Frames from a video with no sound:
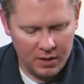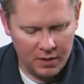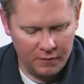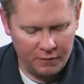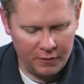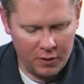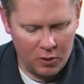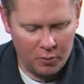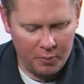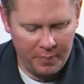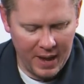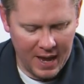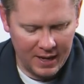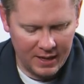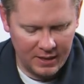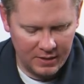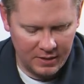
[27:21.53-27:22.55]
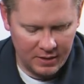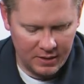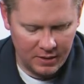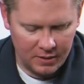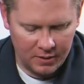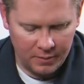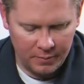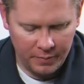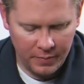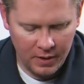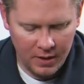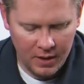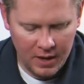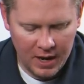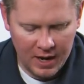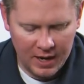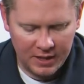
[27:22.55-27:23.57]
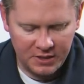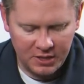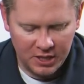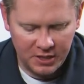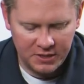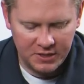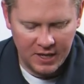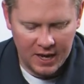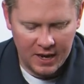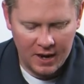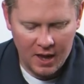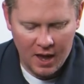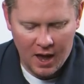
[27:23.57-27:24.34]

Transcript: If I go back into here and I touch that,